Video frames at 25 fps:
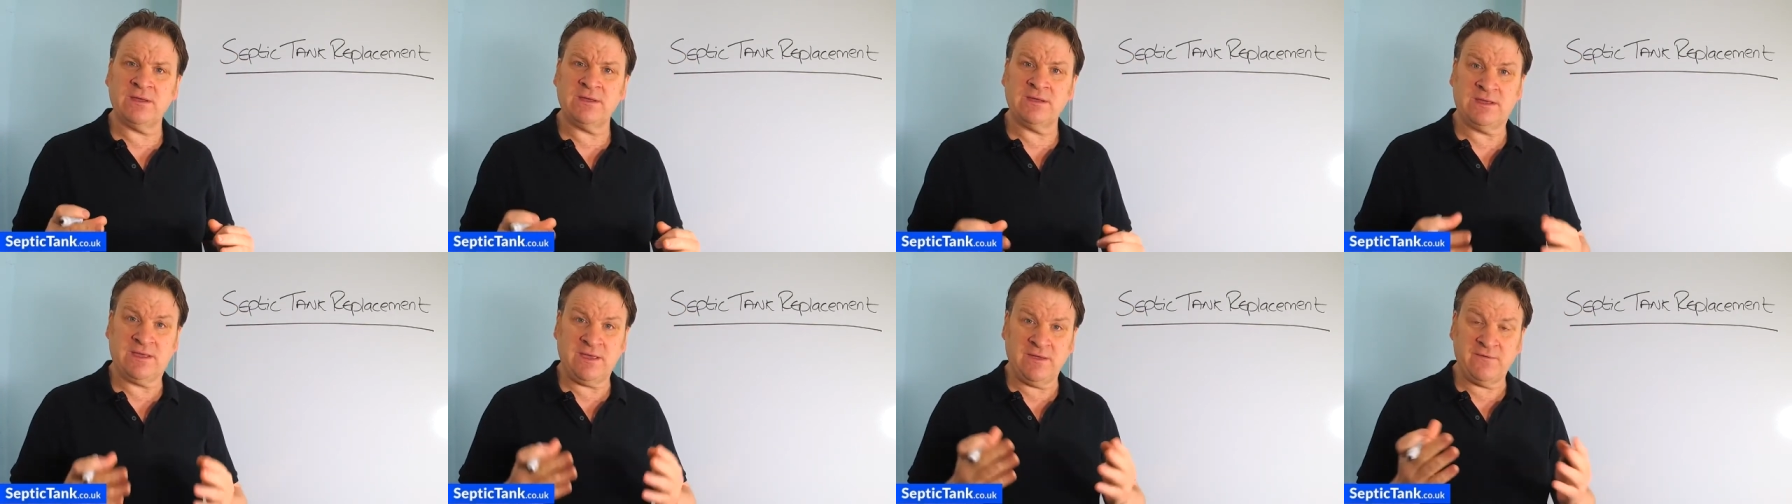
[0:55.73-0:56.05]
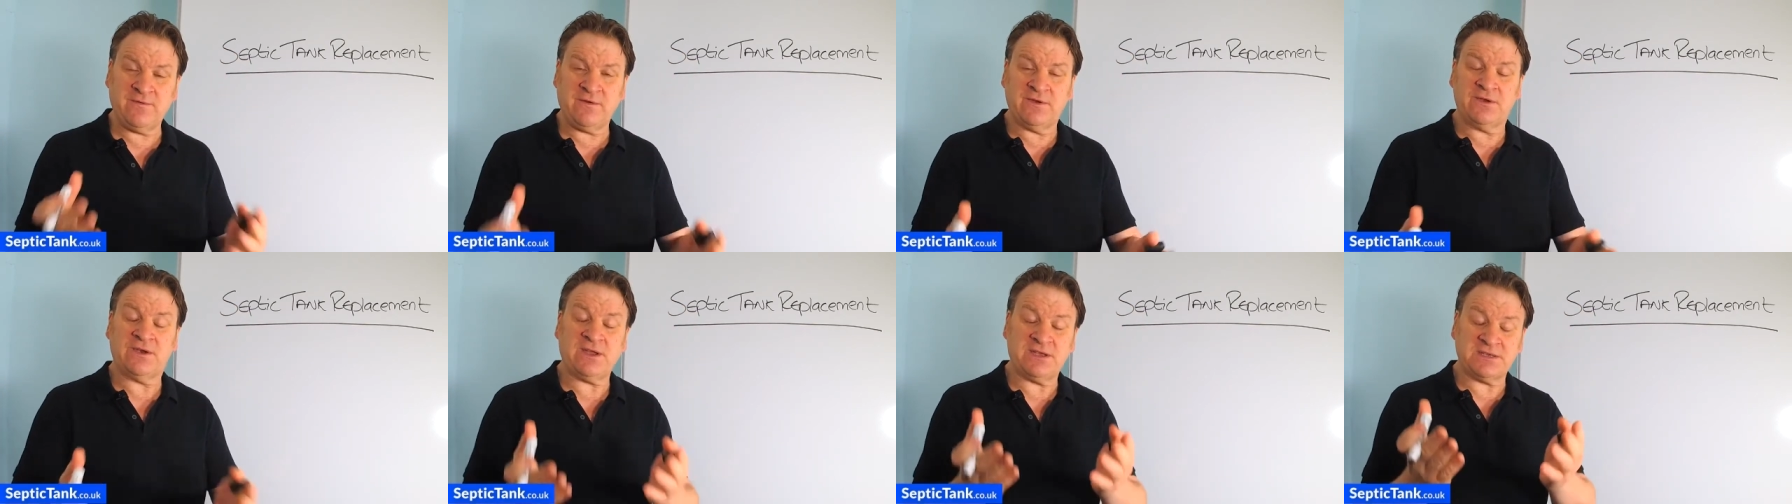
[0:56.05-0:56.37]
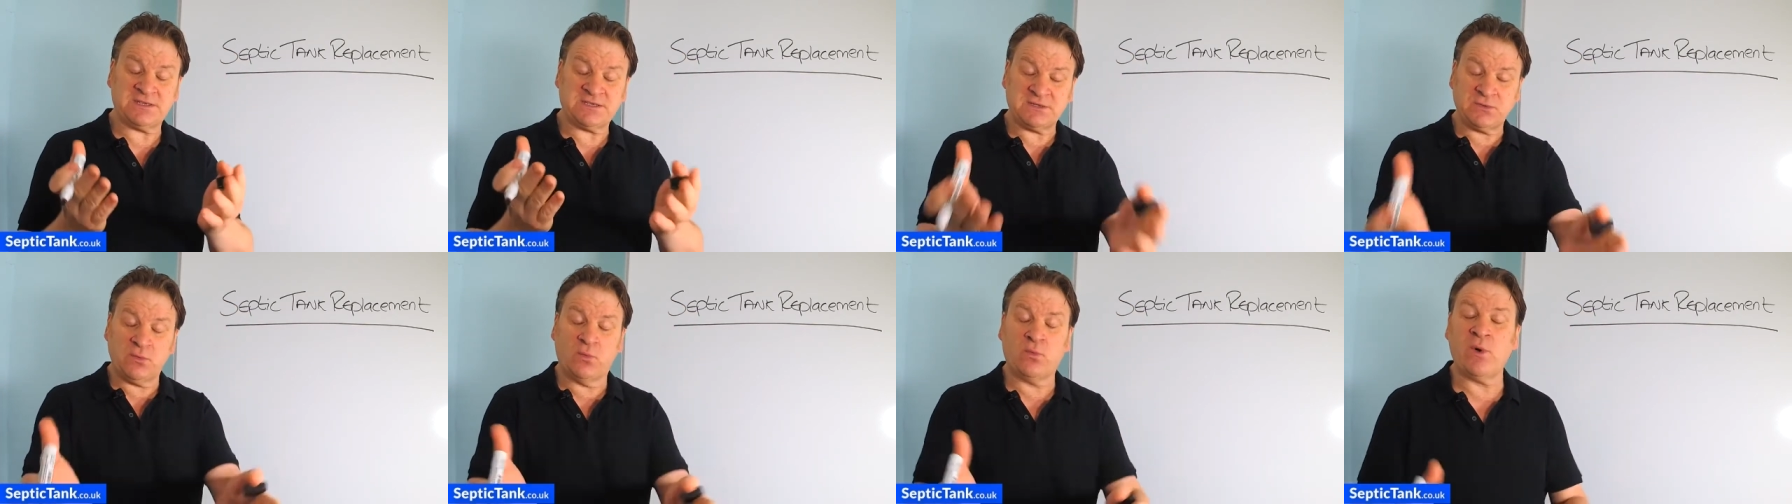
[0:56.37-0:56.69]
given
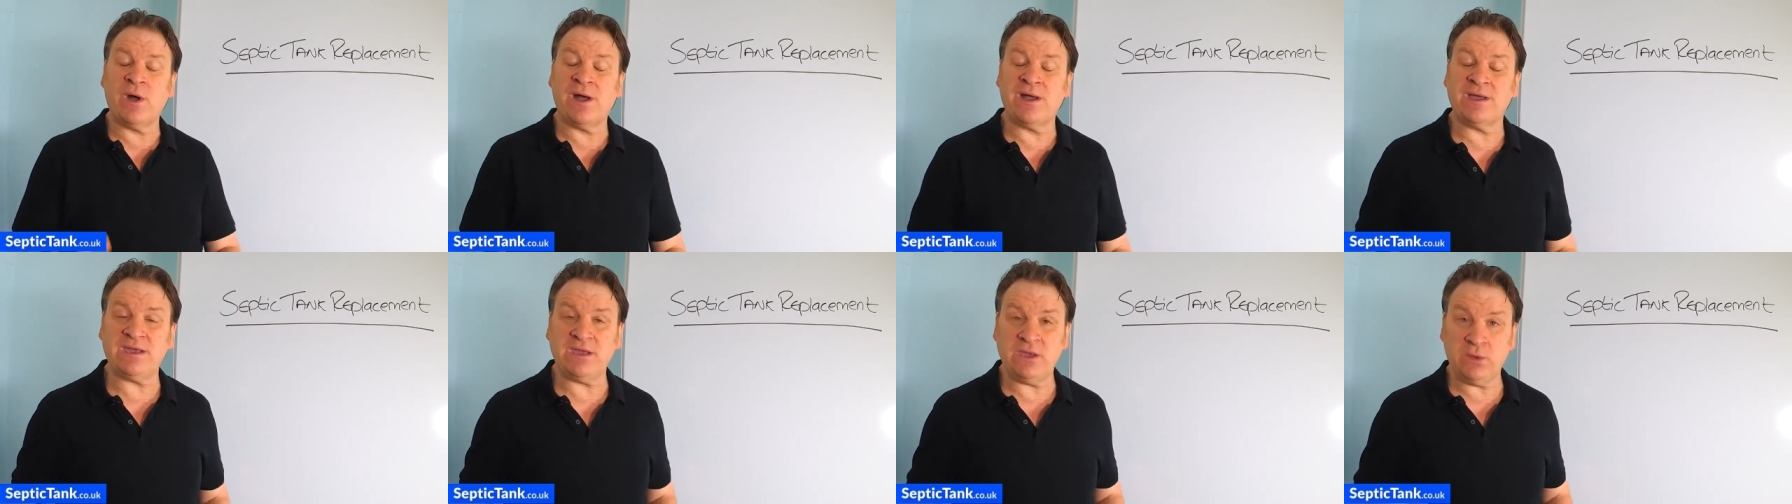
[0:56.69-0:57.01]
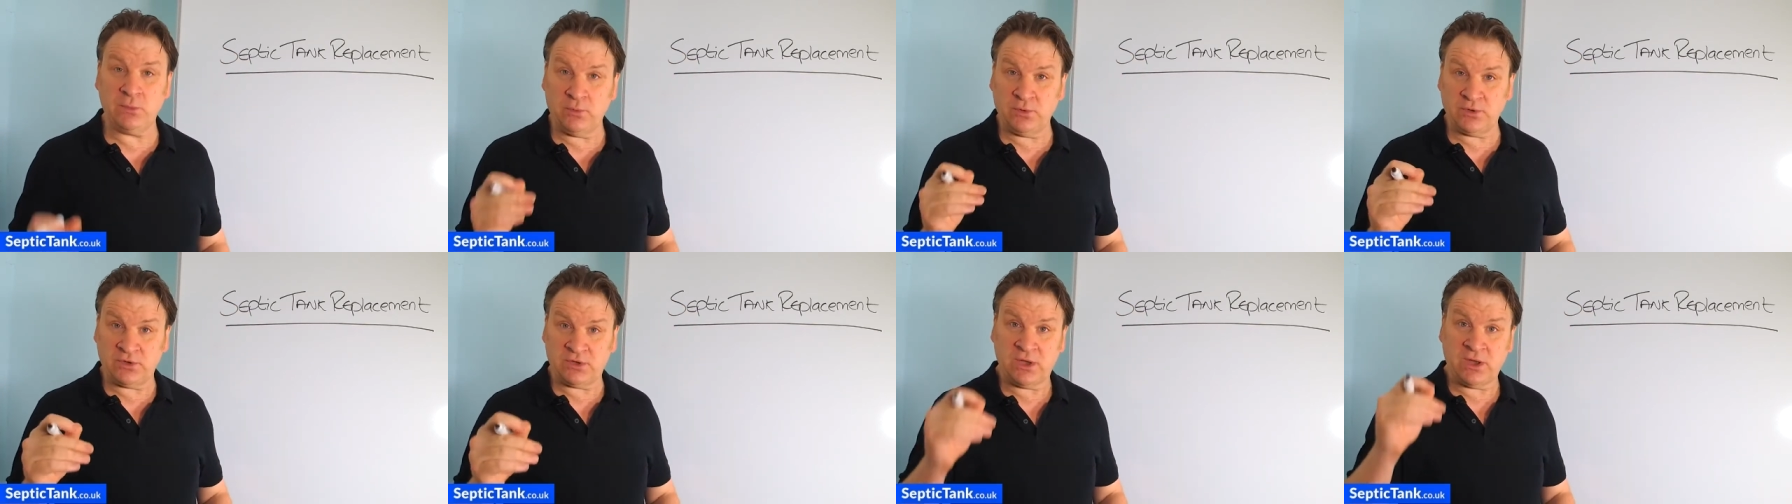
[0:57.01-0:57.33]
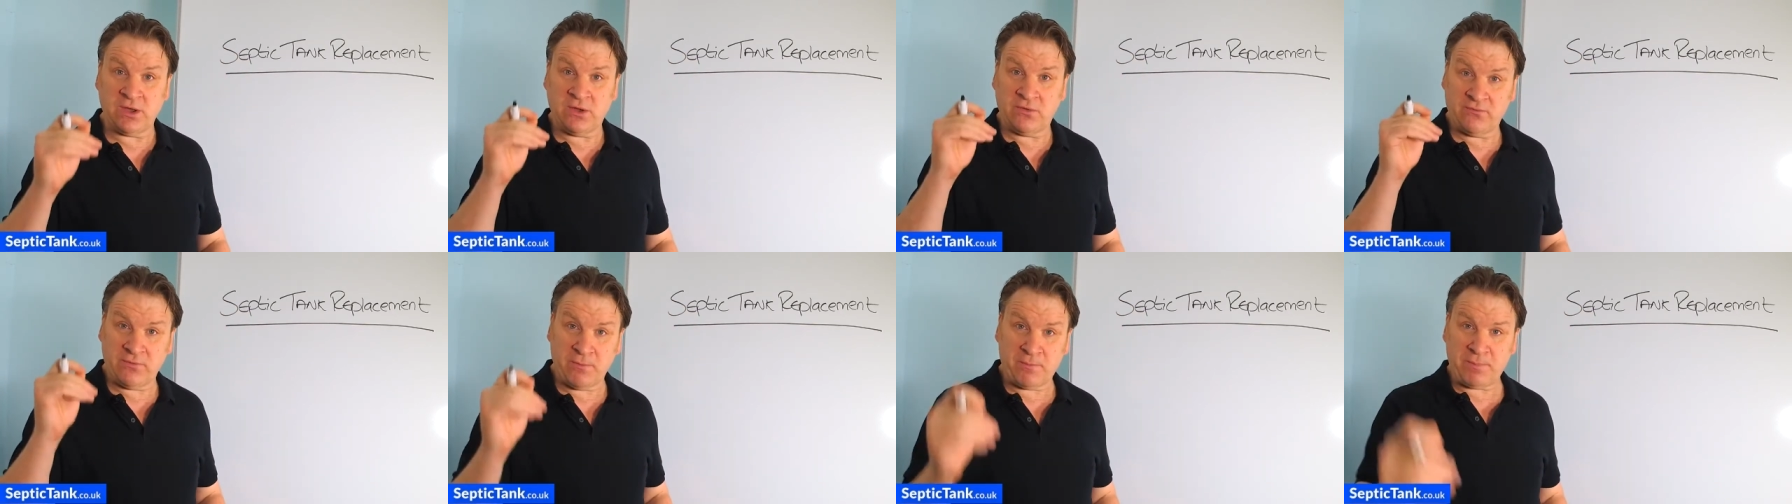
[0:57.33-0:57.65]
as to why you would
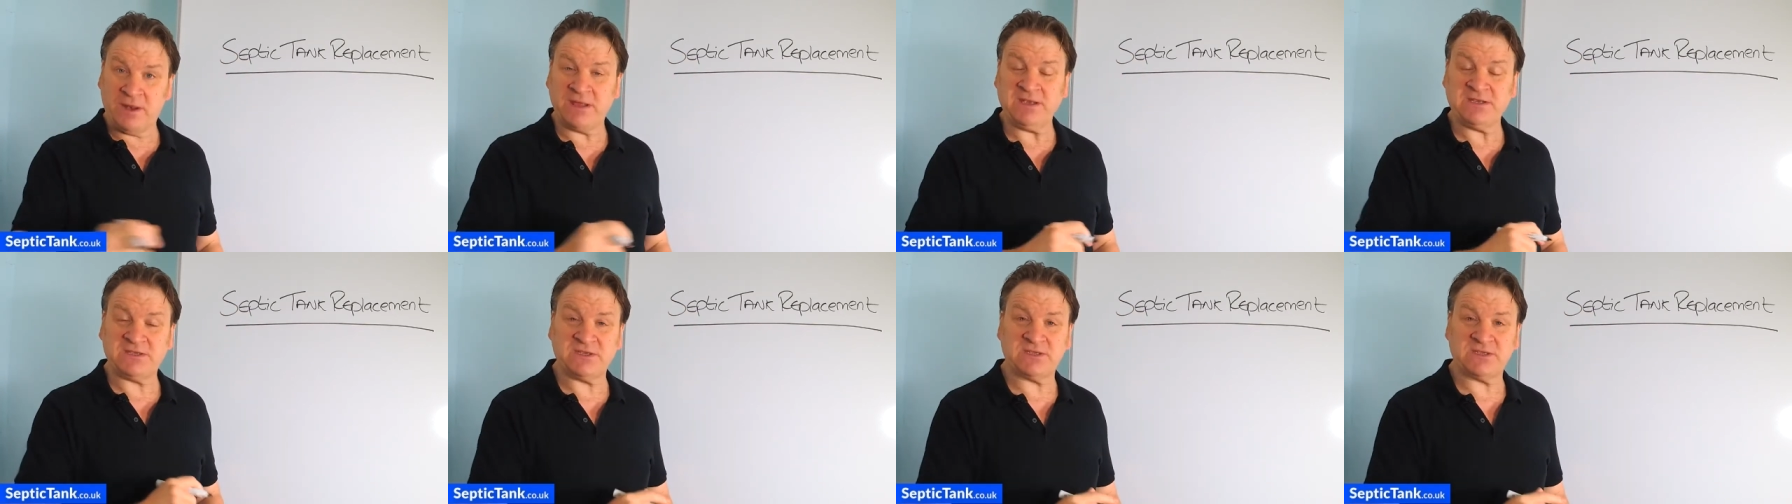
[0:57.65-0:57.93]
replace